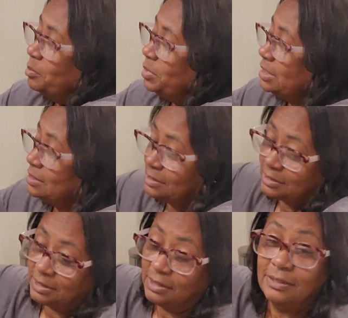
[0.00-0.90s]

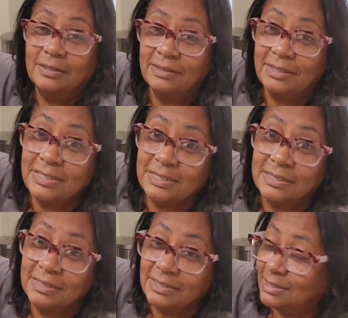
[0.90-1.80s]
because
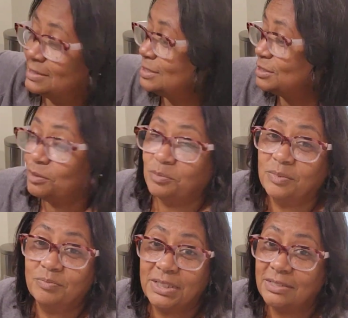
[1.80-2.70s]
this system
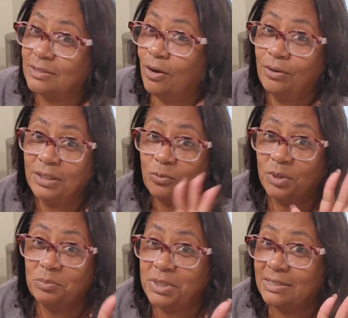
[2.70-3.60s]
is all in
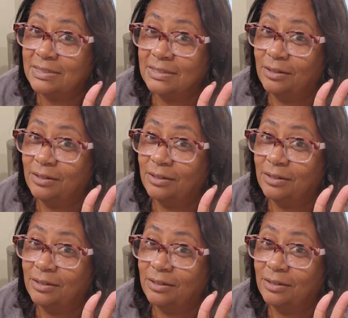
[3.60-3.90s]
one piece.